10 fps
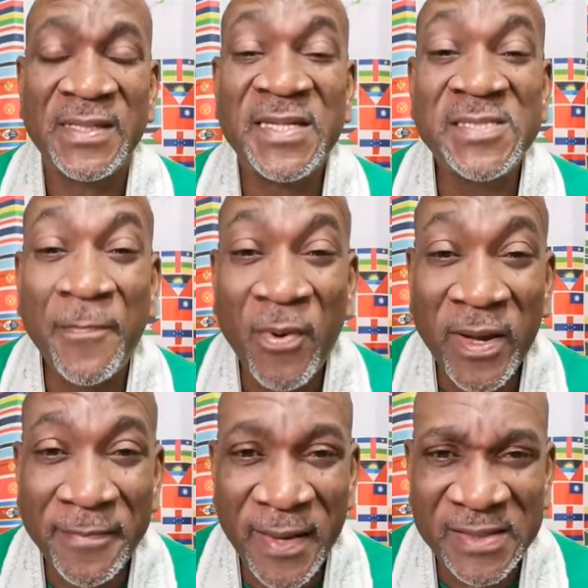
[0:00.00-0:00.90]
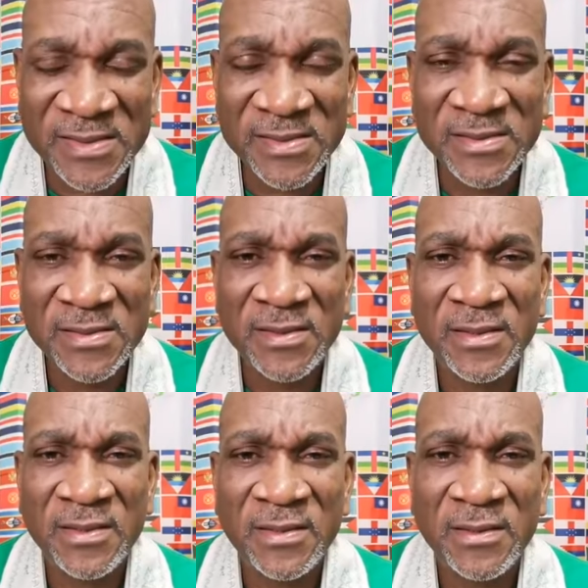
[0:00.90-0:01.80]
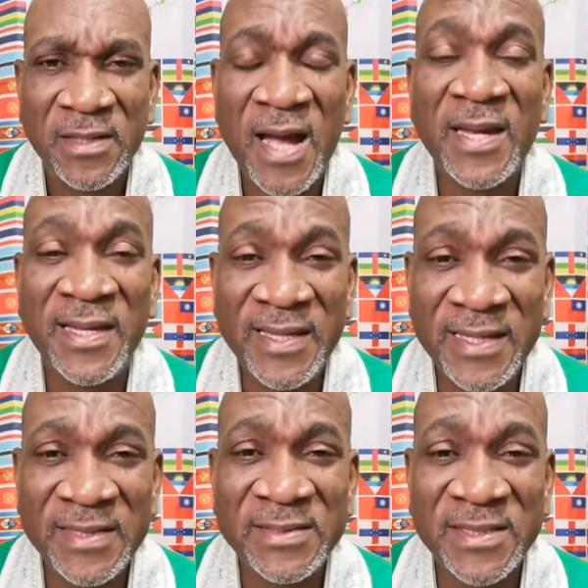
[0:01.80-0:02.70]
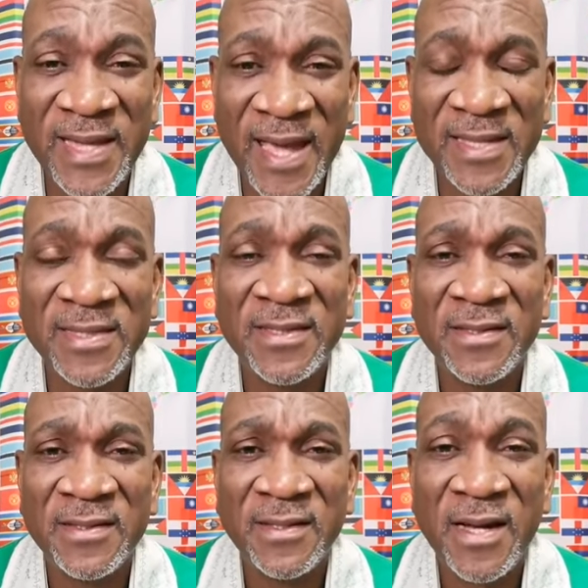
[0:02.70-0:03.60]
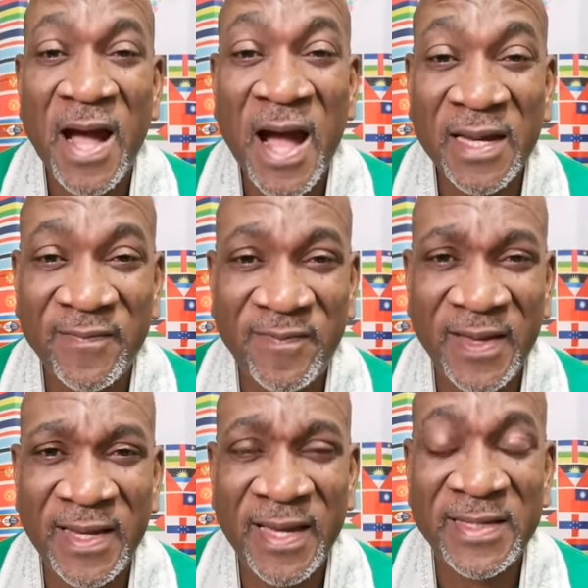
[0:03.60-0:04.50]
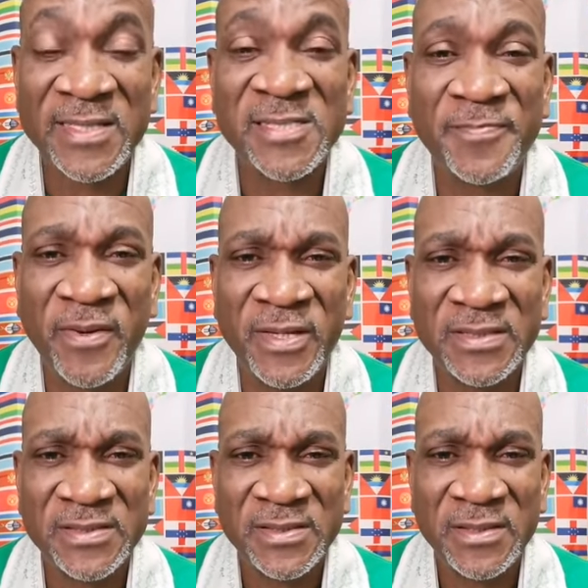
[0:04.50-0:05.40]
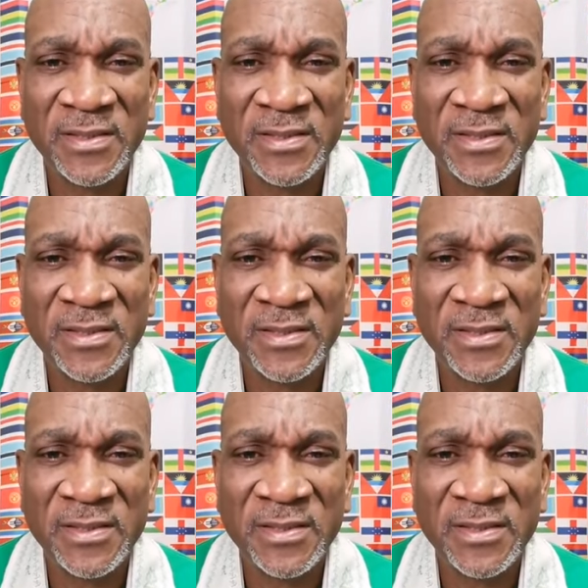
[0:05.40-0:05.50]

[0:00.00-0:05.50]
Disappointments are leading to death, heart failure in the spirit,